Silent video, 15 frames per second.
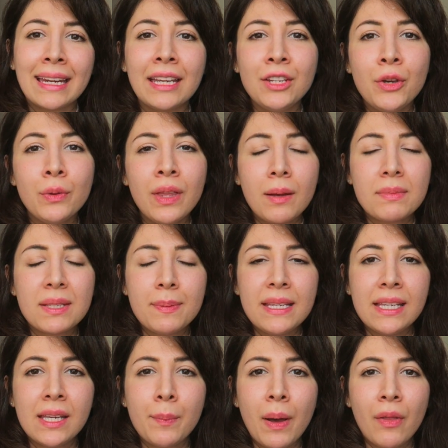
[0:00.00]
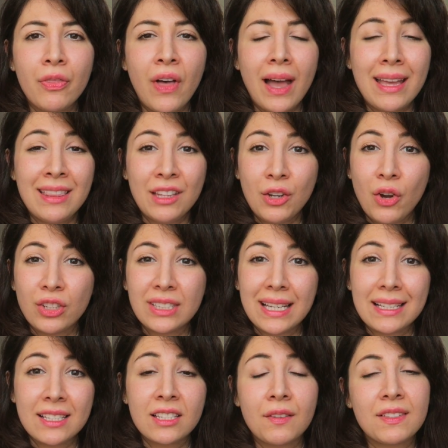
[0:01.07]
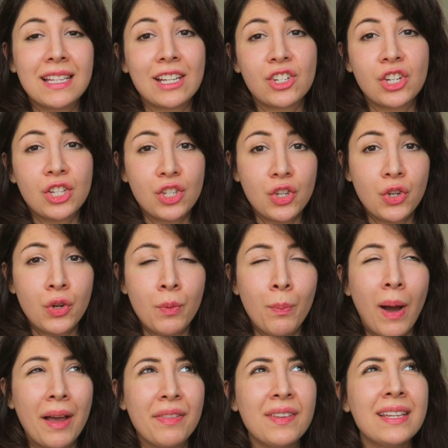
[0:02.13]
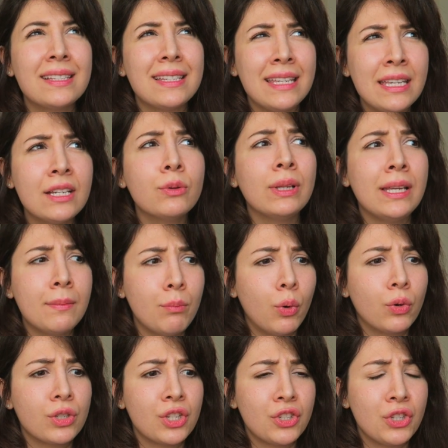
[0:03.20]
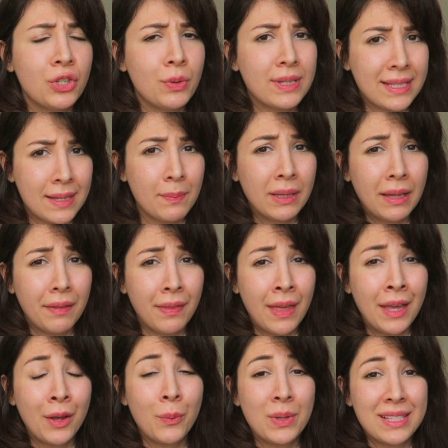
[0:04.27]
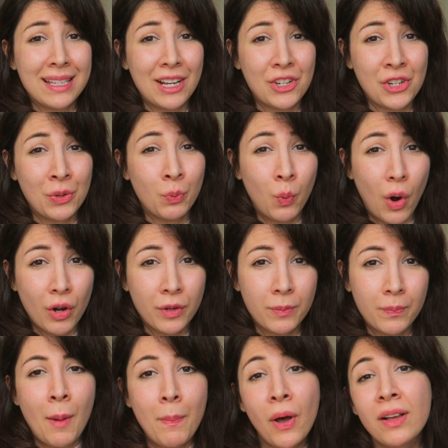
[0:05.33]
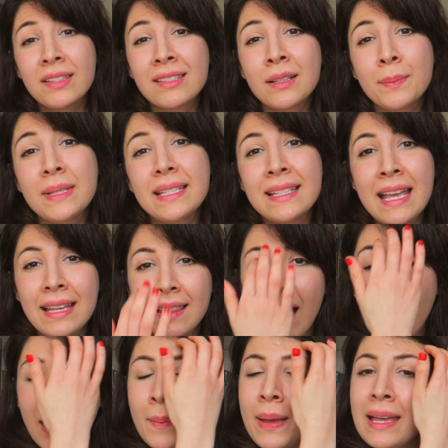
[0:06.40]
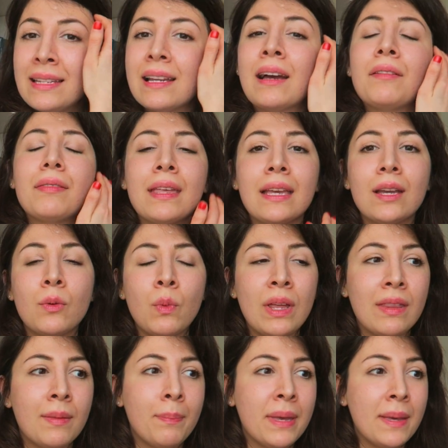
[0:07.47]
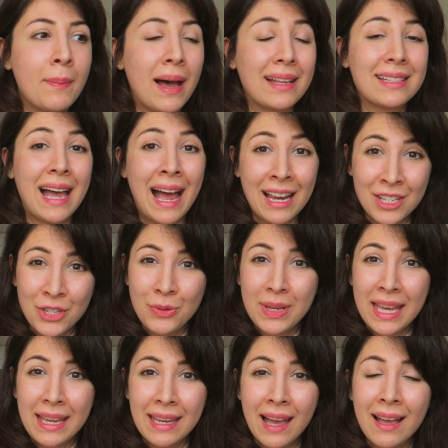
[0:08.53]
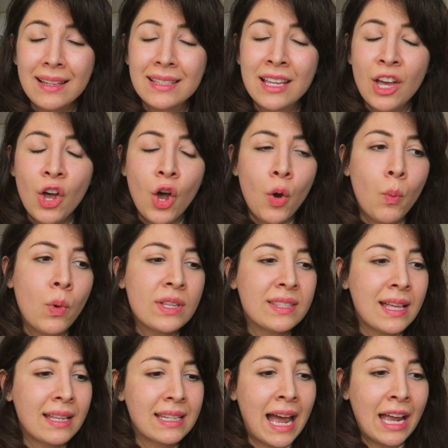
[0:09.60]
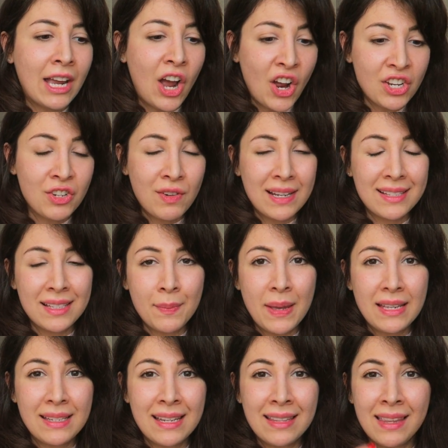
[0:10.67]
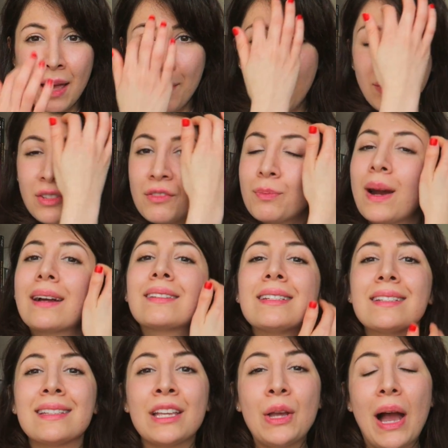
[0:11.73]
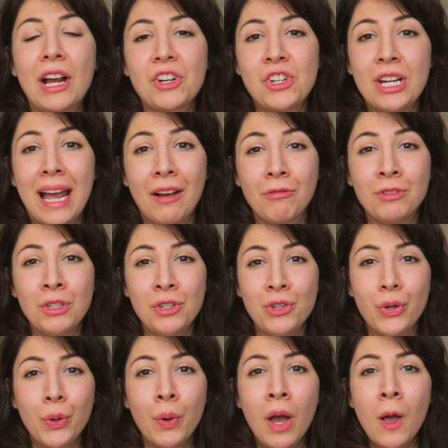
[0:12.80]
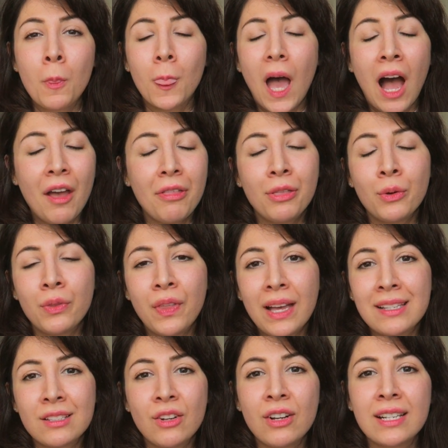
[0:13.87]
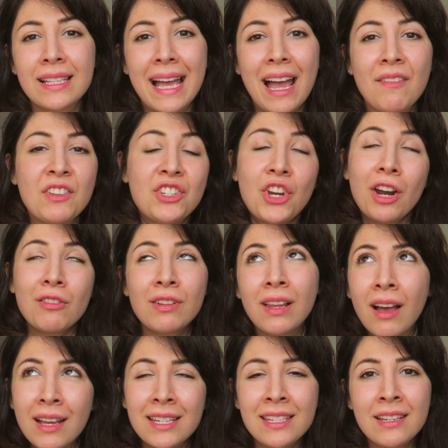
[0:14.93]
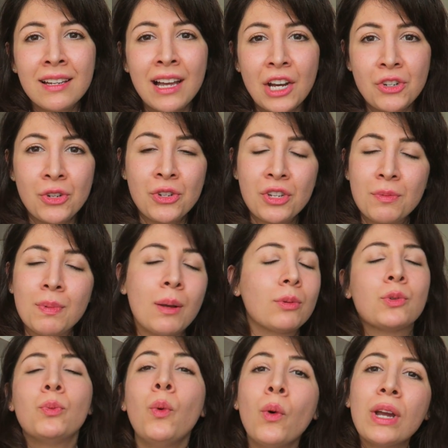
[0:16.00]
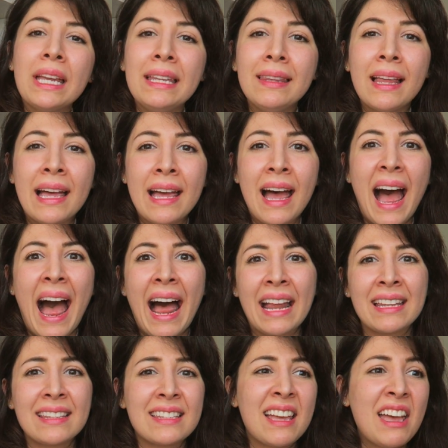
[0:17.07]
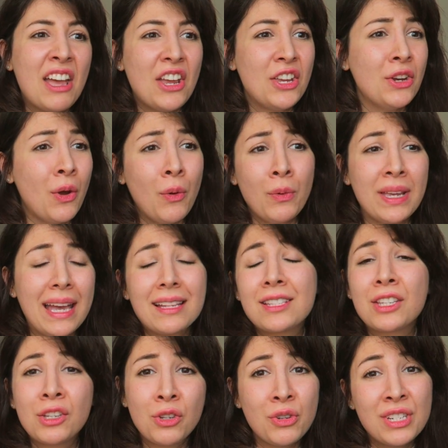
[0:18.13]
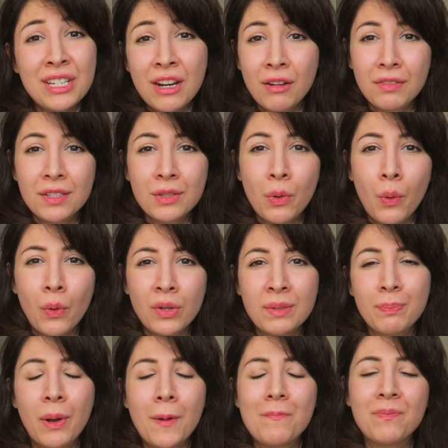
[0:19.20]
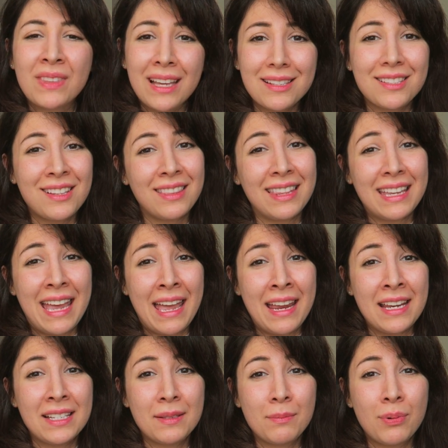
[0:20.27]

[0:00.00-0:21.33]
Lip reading: And I know that I'm speaking about that in the context of section 2, but I think it's equally important to do a similar thing with section 1. A personal mistake that I made, I think, with BMAT and UKCAT was that I underestimated the amount of practice that you actually have to do. I thought that as long as I have a general idea, I should just be able to walk in there and, you know, get good enough scores, but that's not the case.